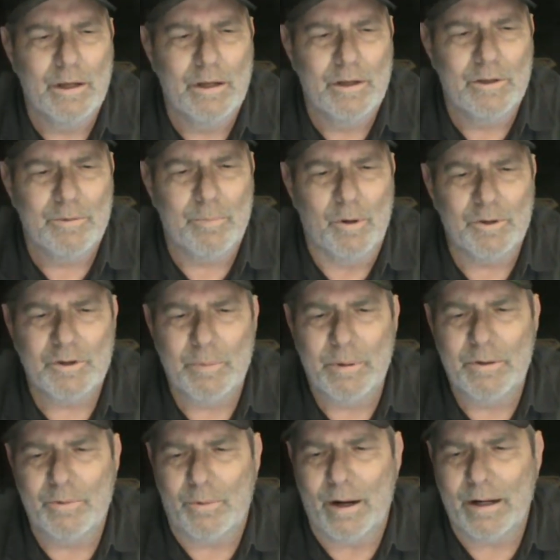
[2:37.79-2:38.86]
supposed to be
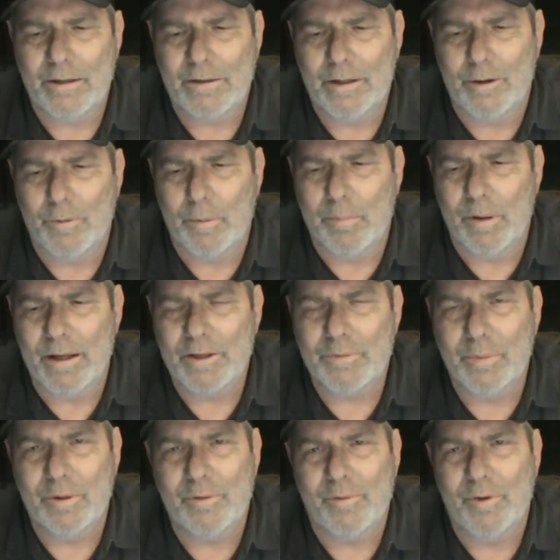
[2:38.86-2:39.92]
direct
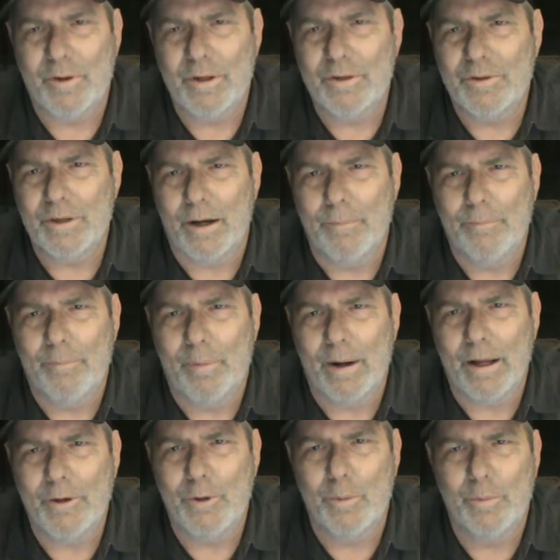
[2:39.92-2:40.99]
replacements for these
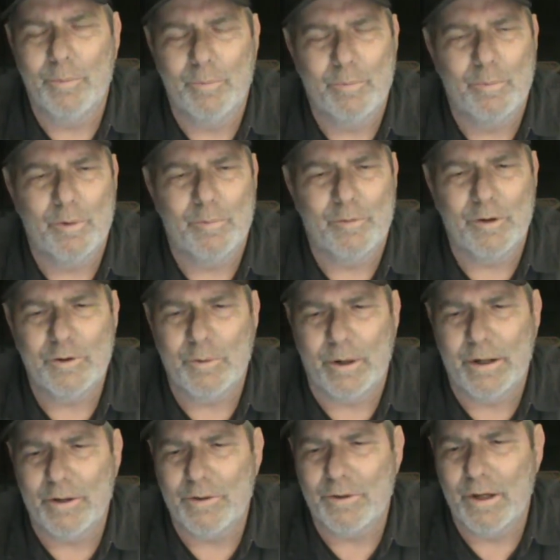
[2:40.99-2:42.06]
brand new
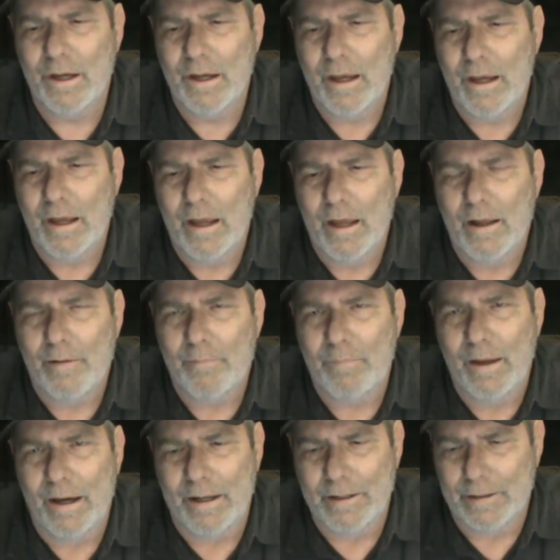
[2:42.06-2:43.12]
refrigerators
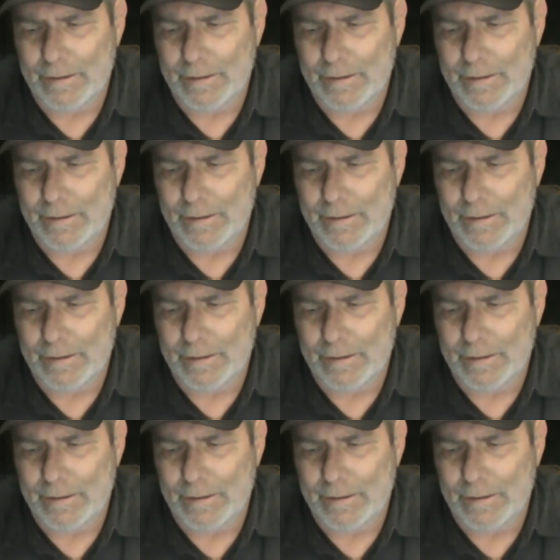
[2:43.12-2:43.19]
that